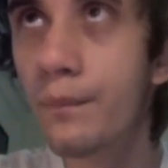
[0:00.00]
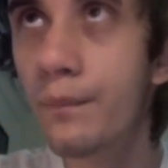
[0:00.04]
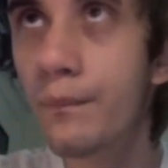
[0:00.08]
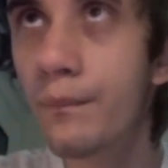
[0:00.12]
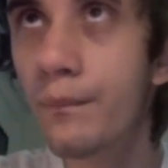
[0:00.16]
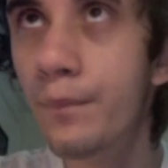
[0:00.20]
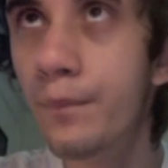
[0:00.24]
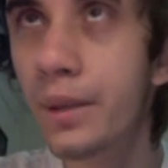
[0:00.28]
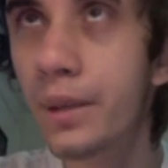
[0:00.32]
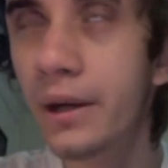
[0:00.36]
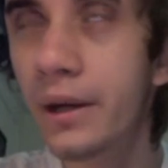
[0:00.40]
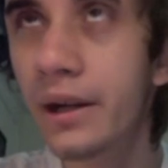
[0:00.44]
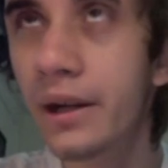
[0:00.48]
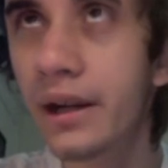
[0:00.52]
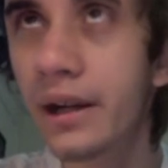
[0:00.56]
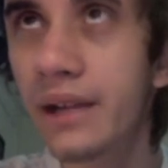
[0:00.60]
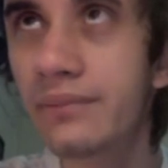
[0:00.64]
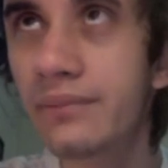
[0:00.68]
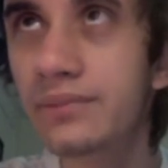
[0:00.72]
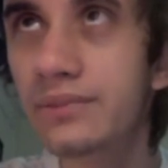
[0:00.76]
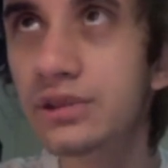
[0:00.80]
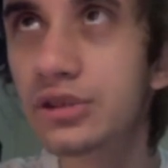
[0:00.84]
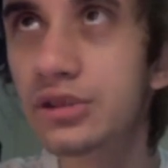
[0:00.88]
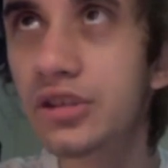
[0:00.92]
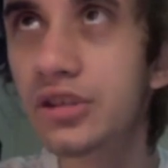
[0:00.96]
but I'm
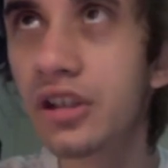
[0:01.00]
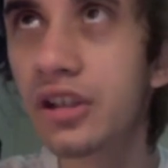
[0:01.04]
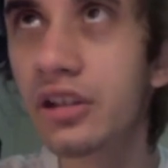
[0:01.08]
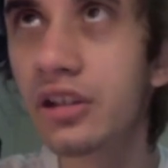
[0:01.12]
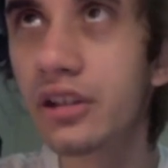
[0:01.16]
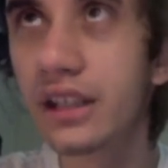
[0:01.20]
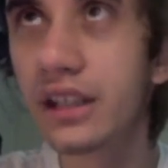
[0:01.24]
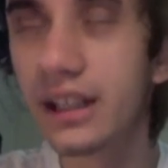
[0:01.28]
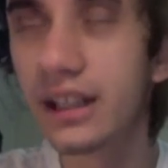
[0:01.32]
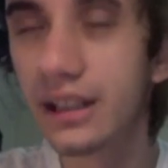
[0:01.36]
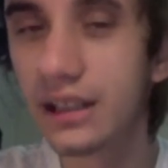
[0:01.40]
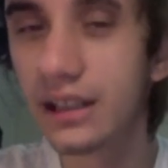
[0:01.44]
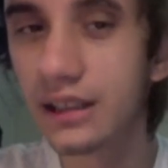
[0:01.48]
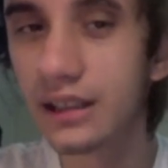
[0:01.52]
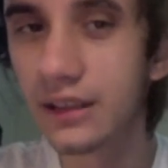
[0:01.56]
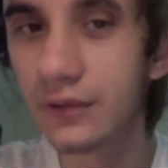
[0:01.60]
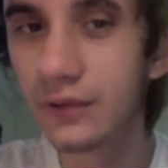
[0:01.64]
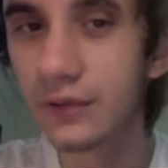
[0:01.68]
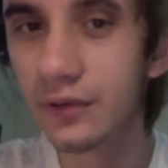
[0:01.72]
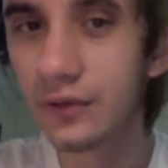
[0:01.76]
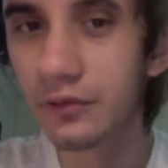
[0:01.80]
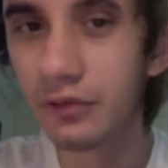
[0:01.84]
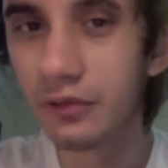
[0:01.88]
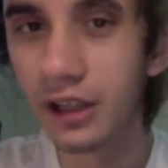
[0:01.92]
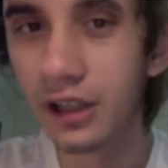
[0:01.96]
starting to look at it a
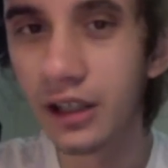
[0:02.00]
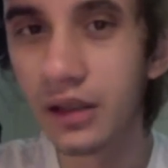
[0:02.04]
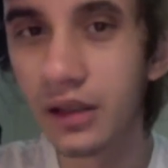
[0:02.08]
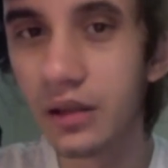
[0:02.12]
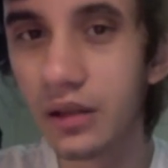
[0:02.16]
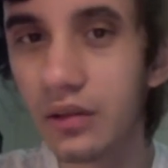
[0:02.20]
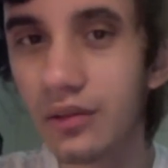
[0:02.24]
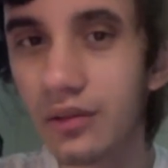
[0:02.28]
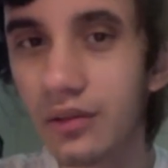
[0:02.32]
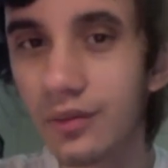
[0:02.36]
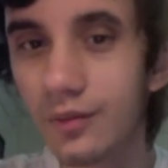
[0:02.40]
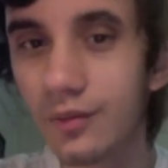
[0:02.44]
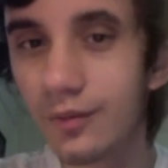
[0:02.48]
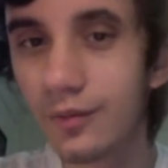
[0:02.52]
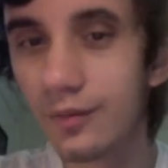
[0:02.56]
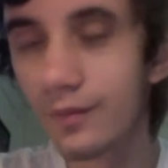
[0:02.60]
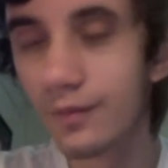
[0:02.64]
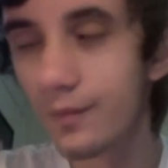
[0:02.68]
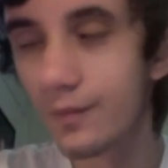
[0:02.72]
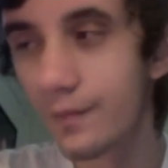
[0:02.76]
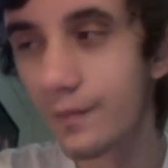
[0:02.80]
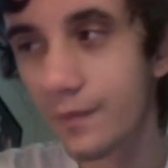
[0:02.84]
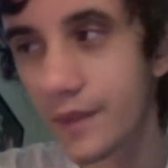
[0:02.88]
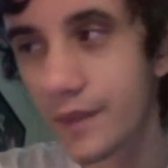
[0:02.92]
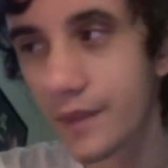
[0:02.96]
different way.
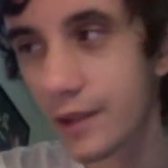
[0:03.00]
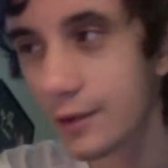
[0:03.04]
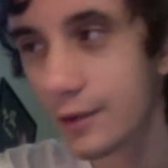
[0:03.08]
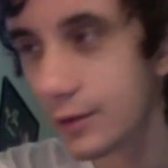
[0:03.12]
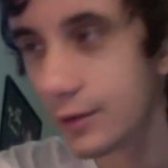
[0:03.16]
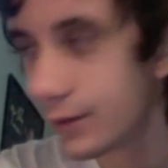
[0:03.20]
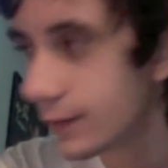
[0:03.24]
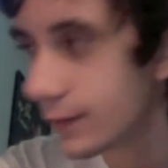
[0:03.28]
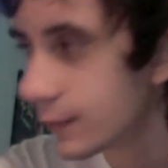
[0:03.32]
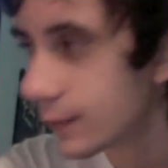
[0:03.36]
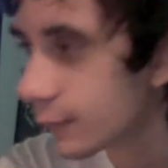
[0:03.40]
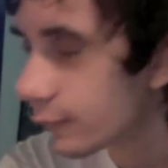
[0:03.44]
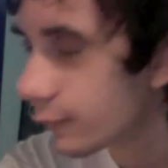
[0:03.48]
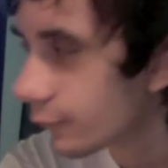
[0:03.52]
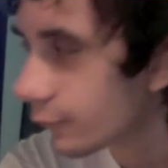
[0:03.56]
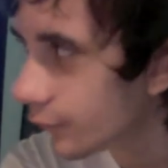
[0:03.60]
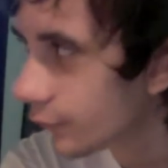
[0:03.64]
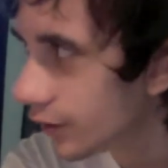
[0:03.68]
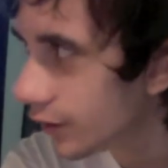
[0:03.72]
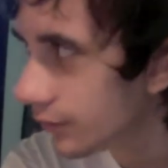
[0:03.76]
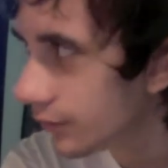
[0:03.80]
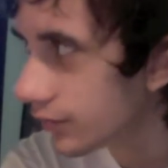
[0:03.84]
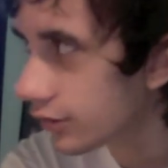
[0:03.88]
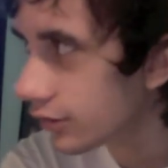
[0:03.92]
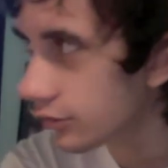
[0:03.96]

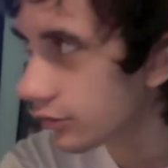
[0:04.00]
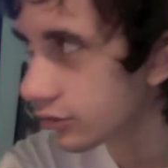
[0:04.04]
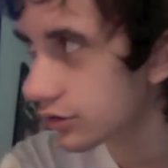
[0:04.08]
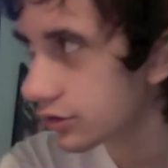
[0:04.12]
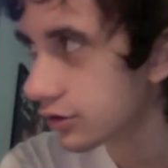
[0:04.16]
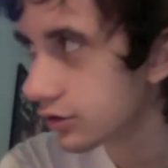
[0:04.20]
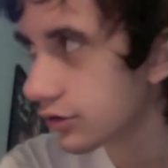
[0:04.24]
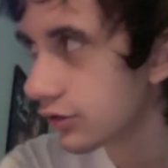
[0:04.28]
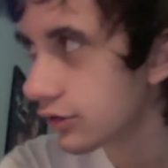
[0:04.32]
Females.